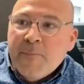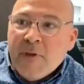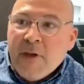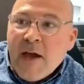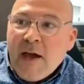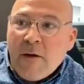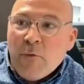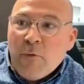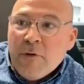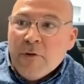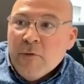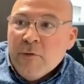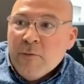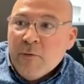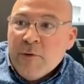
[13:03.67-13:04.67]
Yeah,
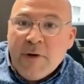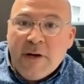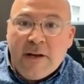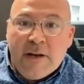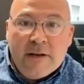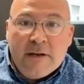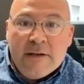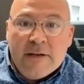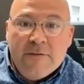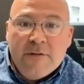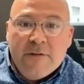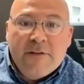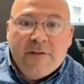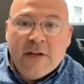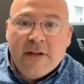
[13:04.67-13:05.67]
we might
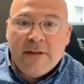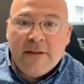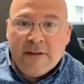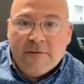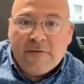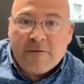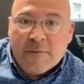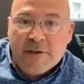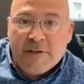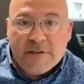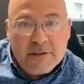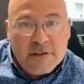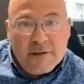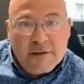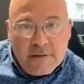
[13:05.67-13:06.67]
even take the
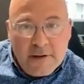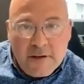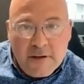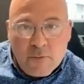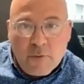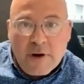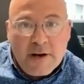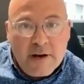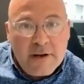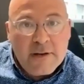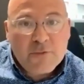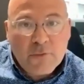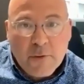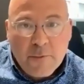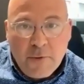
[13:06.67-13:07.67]
information and write it
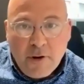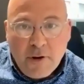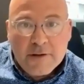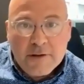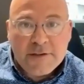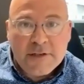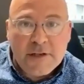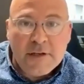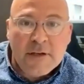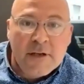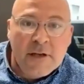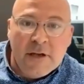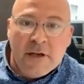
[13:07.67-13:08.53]
into our policy.